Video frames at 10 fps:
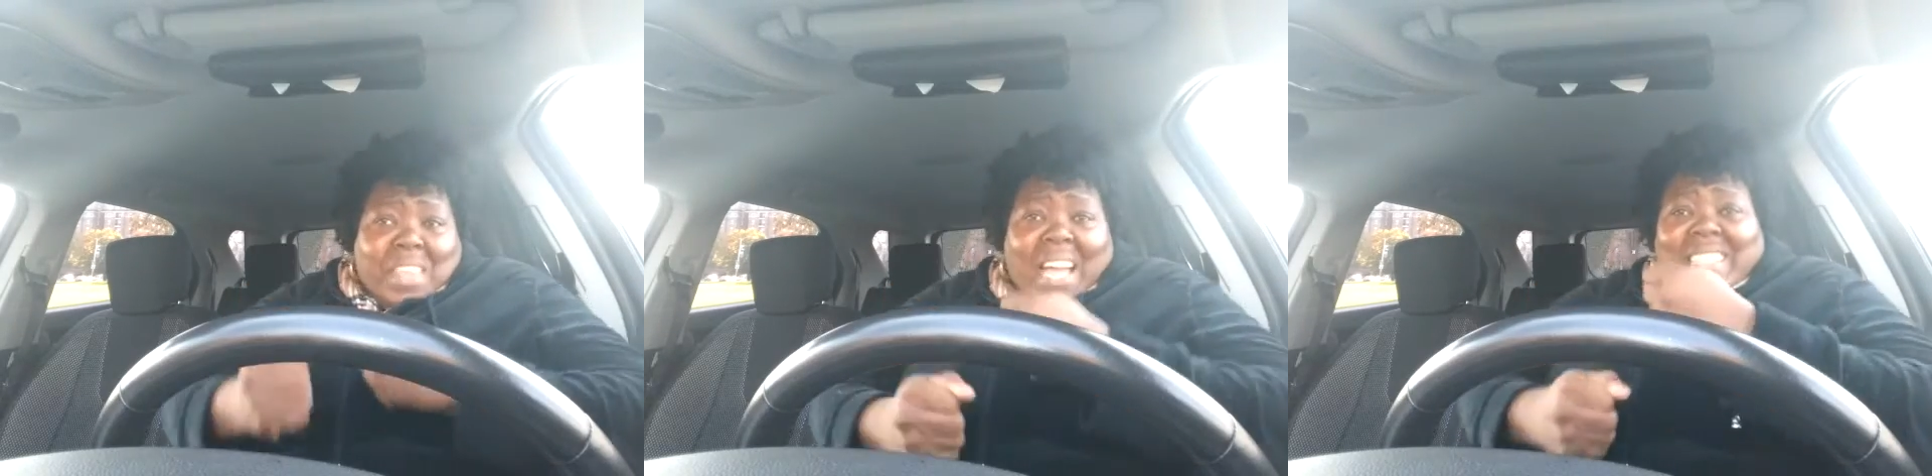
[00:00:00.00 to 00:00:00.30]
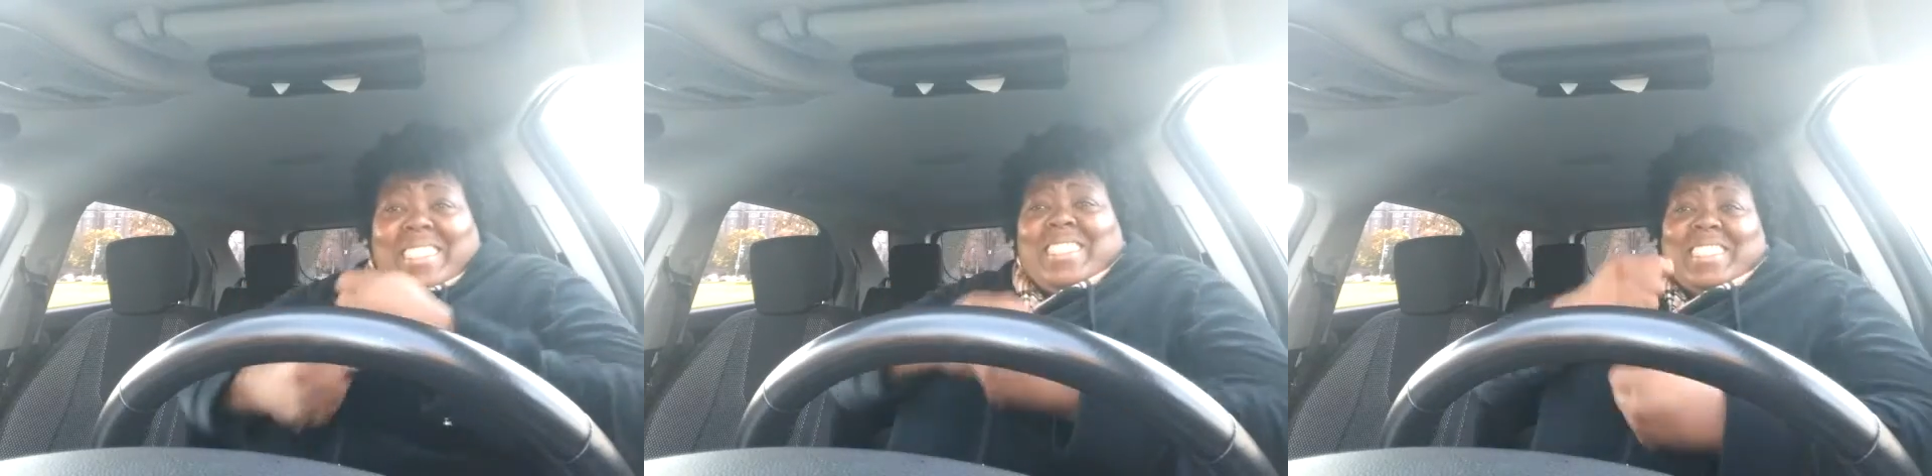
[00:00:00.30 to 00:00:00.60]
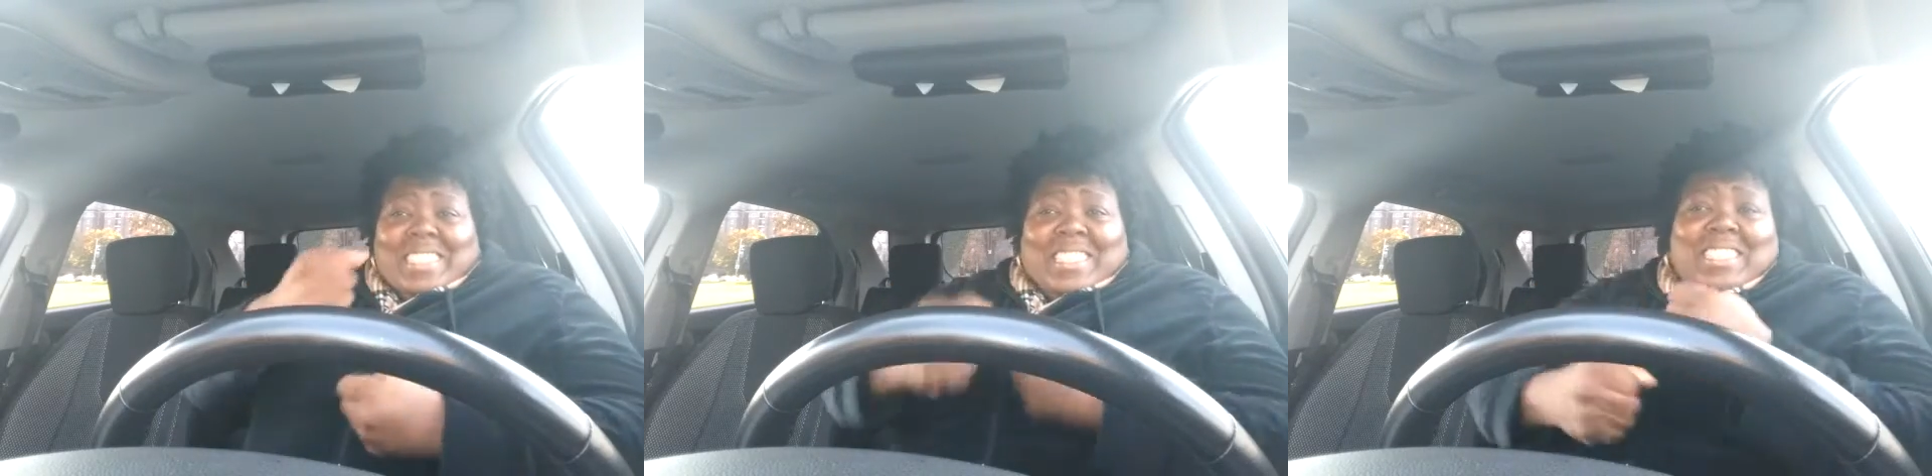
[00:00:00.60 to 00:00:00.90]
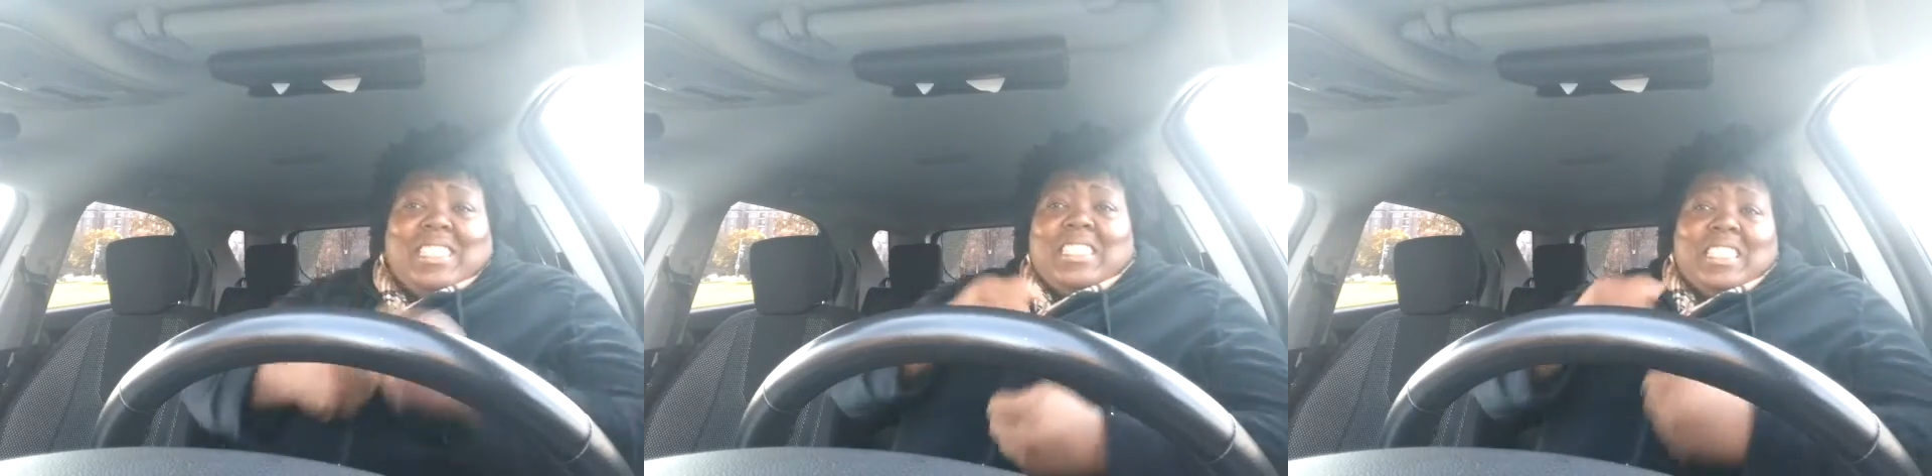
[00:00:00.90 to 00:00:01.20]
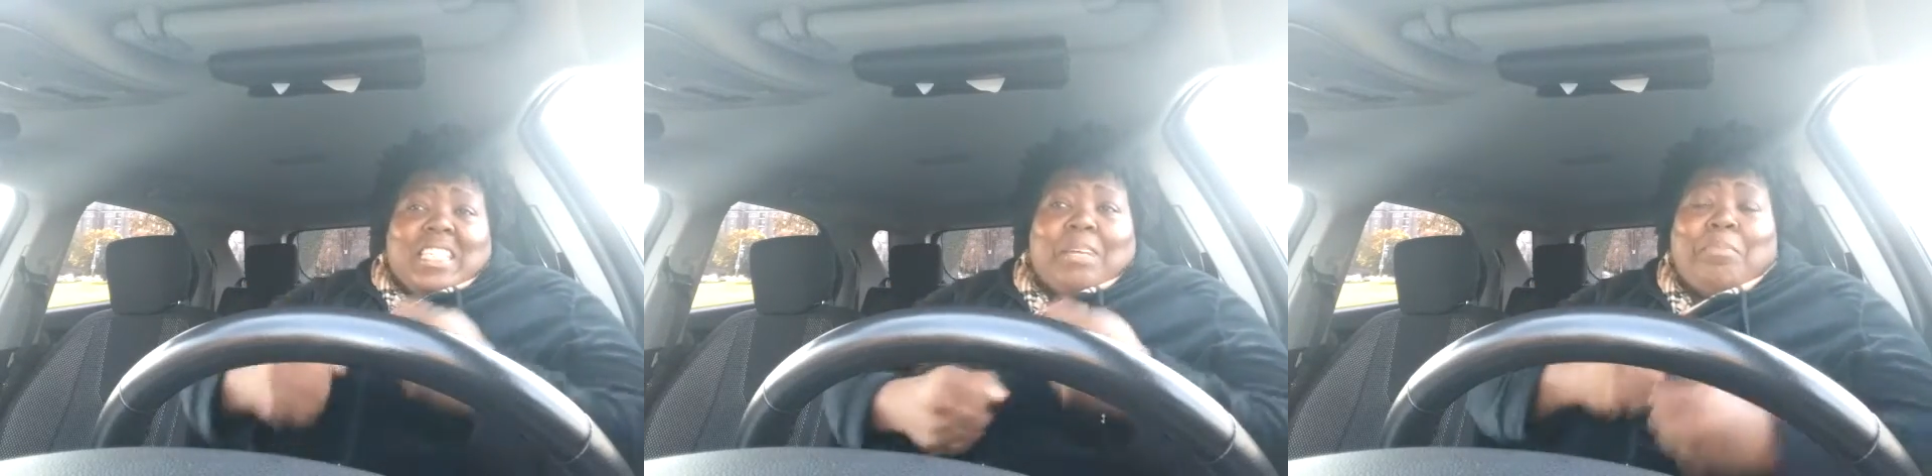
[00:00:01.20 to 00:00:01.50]
that,
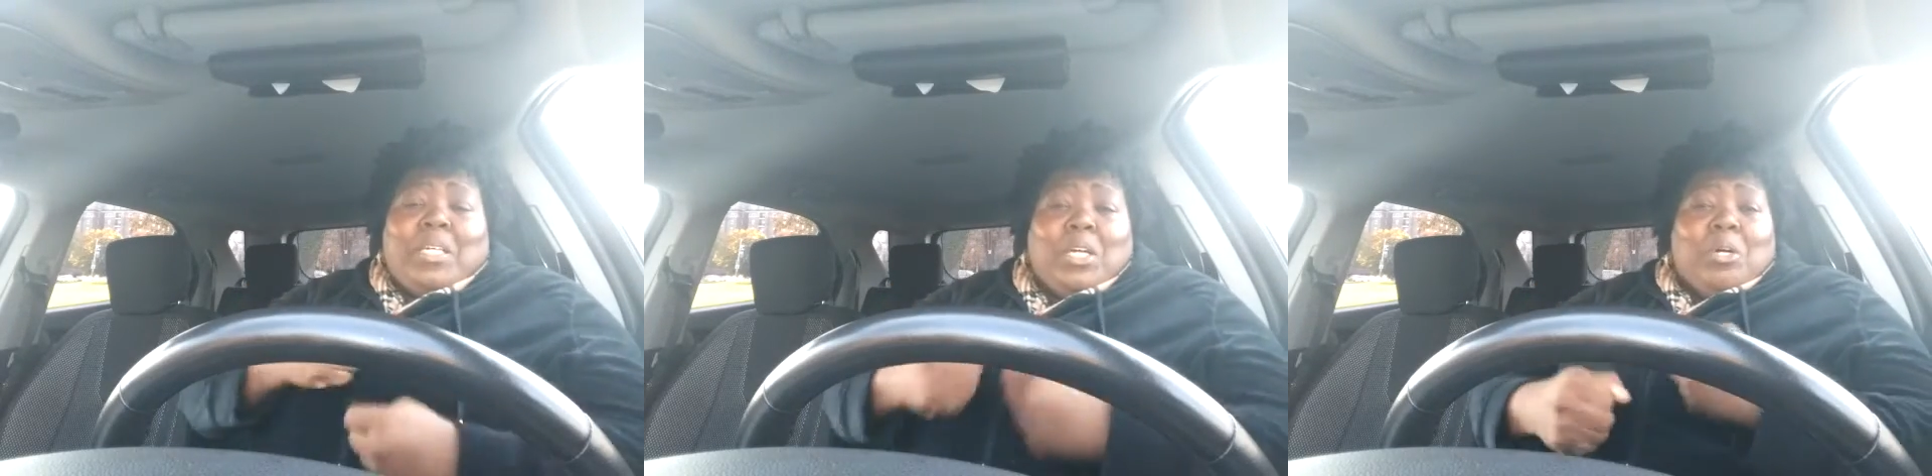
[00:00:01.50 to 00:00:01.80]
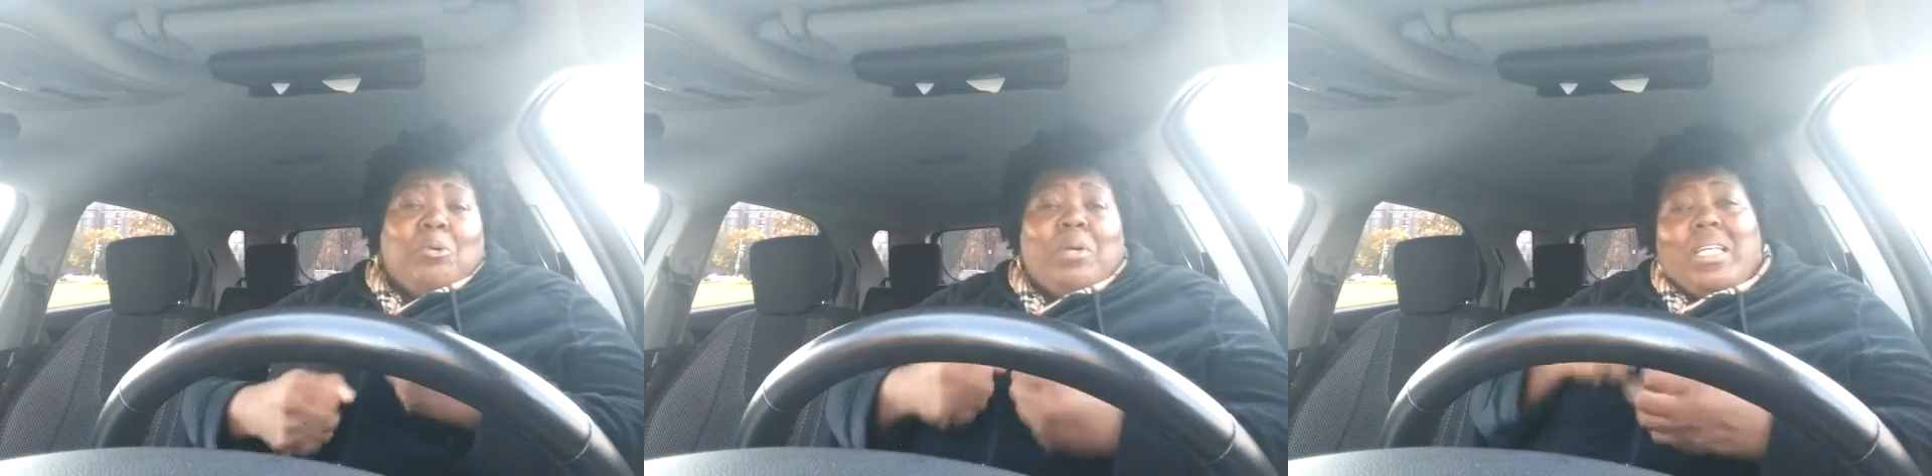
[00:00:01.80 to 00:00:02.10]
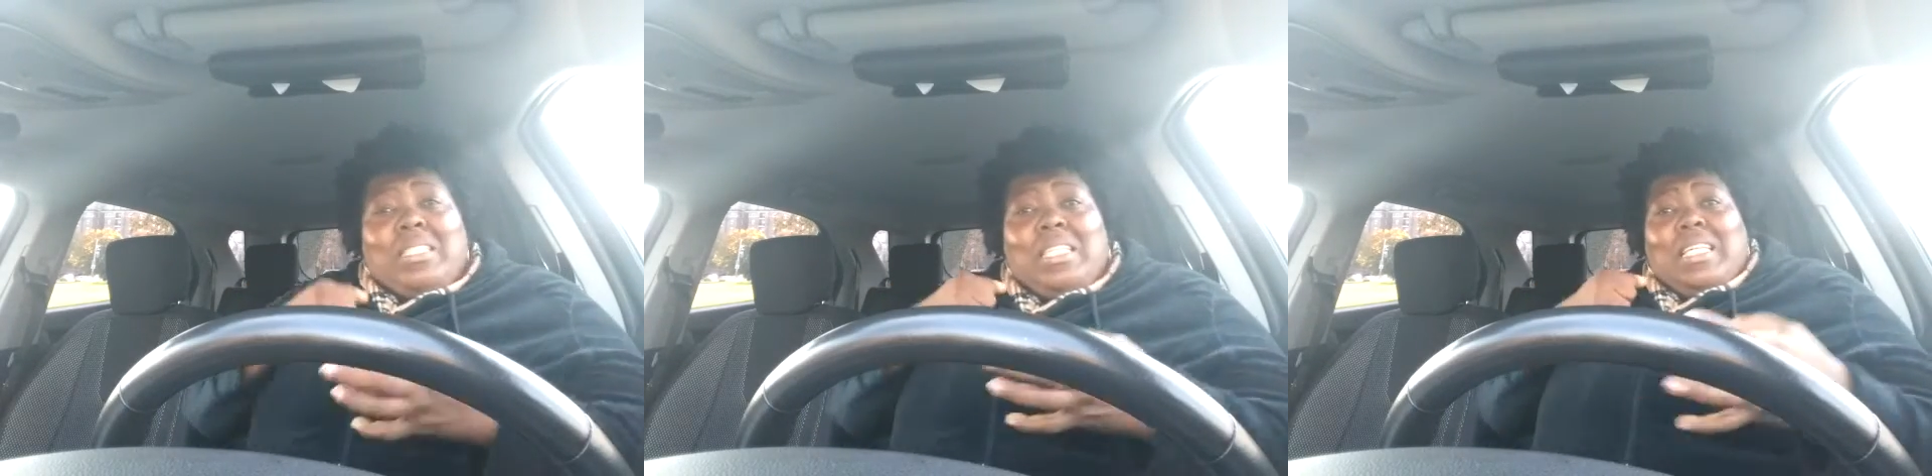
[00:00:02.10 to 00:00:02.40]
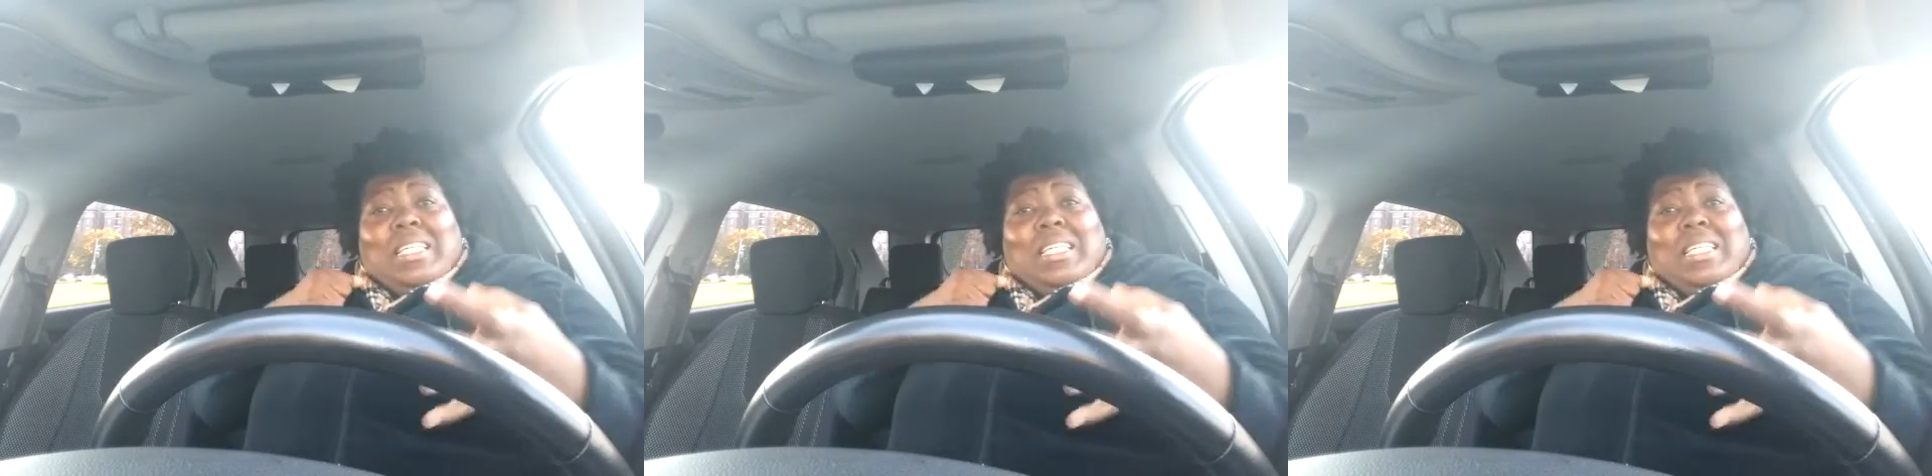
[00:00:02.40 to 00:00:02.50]
get up and go and